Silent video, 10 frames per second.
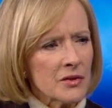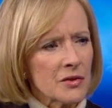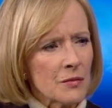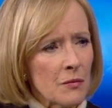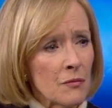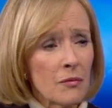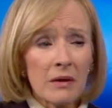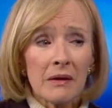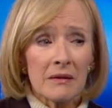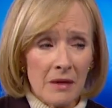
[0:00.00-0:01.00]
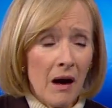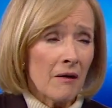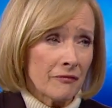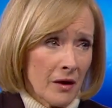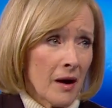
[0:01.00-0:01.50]
his really
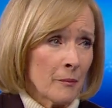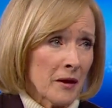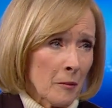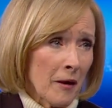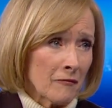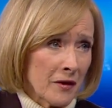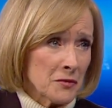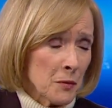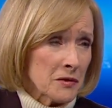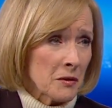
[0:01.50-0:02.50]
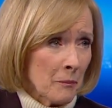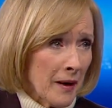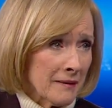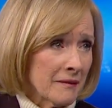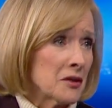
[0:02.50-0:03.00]
tough comment about Vice President
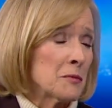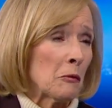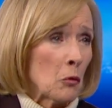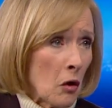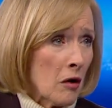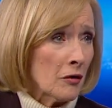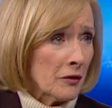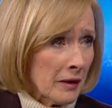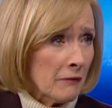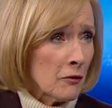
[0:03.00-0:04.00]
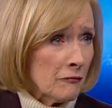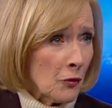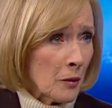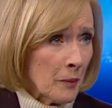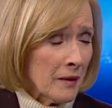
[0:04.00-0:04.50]
Biden that he's been wrong on every
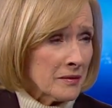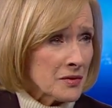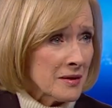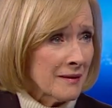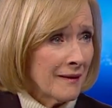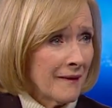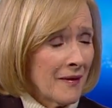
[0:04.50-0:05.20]
foreign policy